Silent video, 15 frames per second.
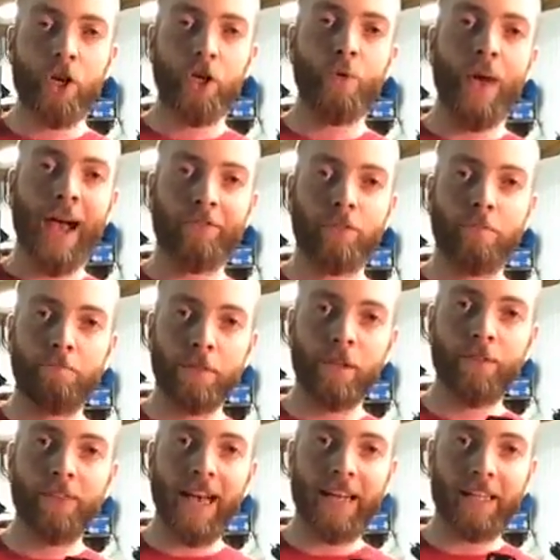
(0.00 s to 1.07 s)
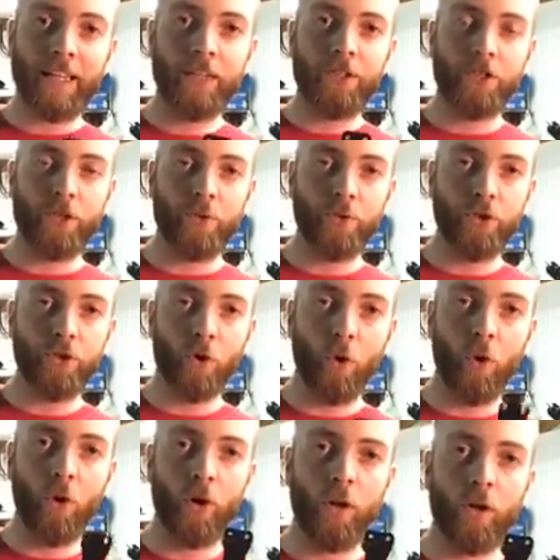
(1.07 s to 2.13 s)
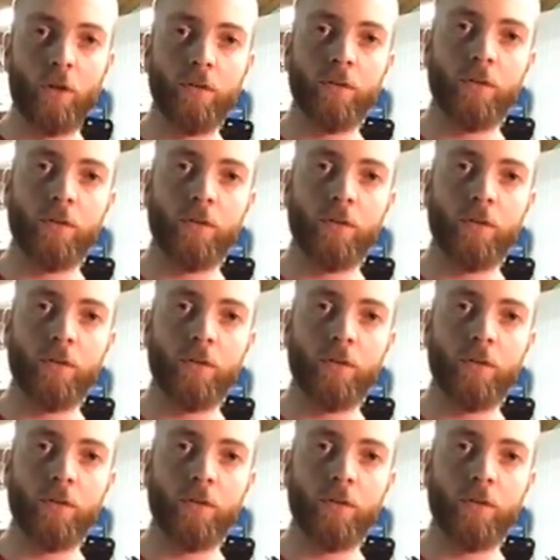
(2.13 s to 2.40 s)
you have to build that into your